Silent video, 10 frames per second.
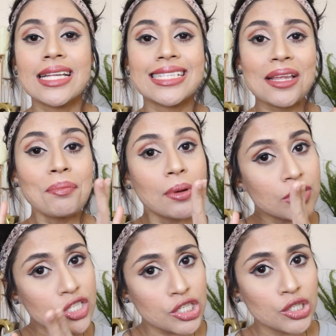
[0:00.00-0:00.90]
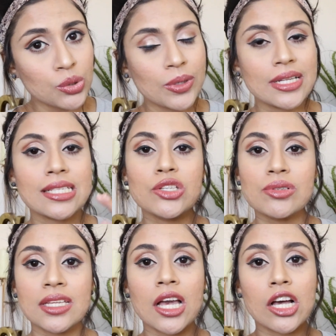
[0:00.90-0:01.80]
Step number 2 is
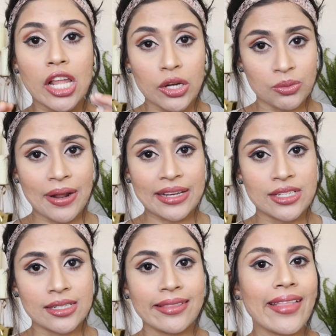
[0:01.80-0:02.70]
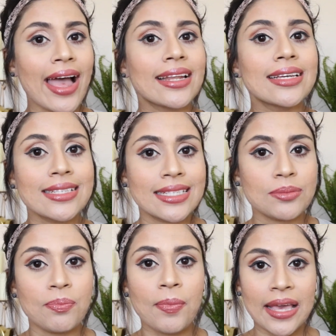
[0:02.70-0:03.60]
using a color corrector that
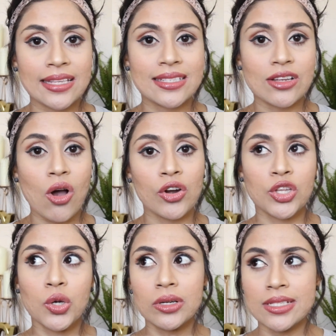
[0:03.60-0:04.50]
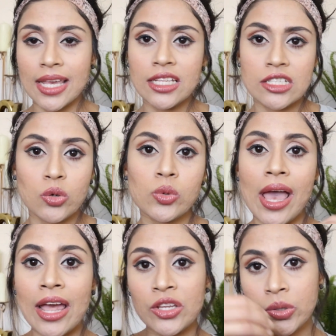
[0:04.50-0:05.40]
is based on your skin tone
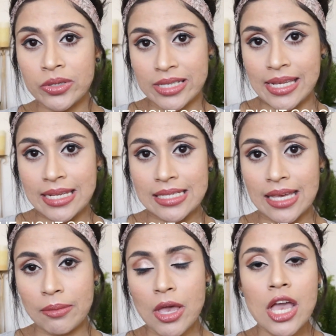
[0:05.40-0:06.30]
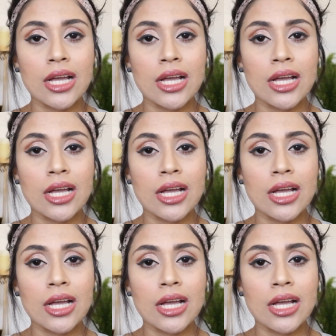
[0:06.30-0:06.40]
and your skin type.